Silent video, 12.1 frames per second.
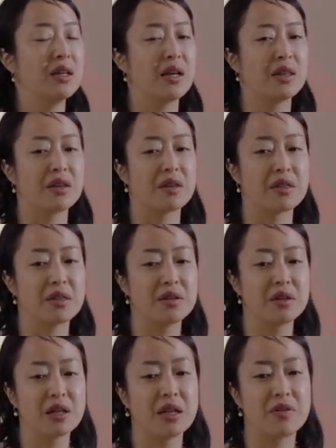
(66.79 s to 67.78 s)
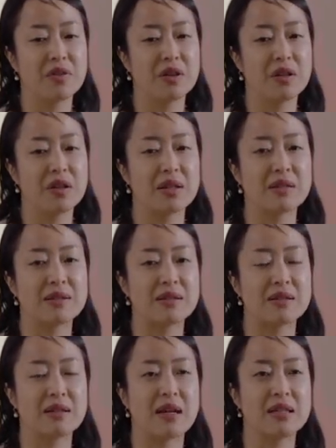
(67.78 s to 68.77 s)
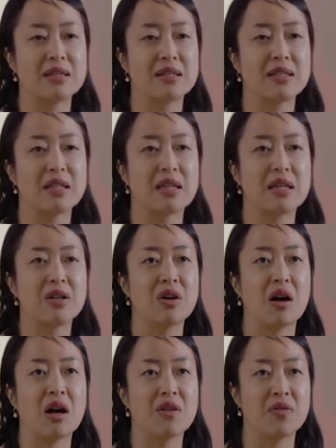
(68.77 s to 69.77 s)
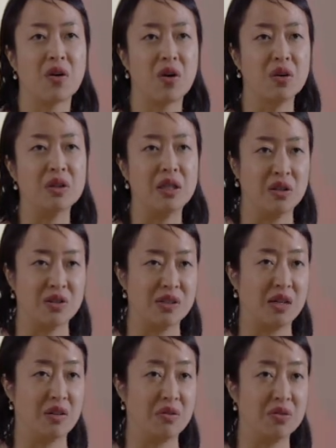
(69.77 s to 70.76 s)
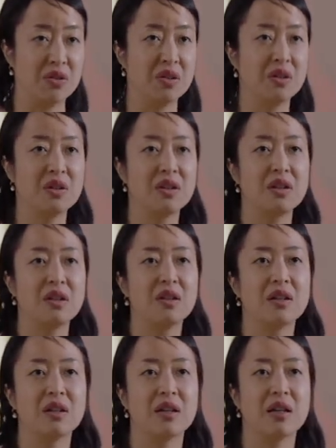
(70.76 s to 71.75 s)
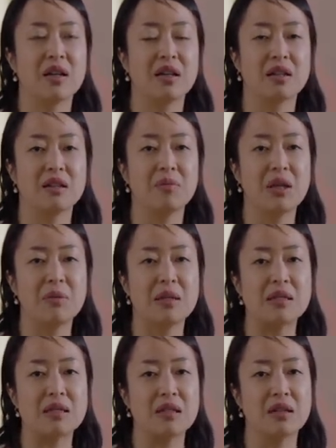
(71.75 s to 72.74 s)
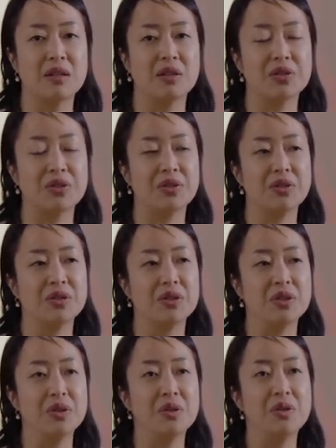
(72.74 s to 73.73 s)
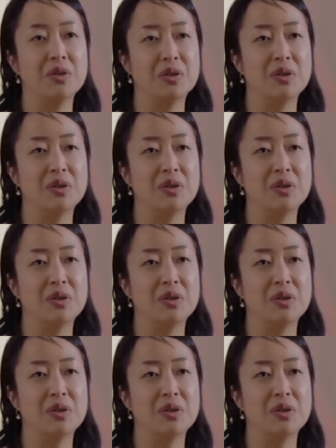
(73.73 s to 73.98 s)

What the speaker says: And the third level is the identity that you have only yourself. And maybe it's like your true you.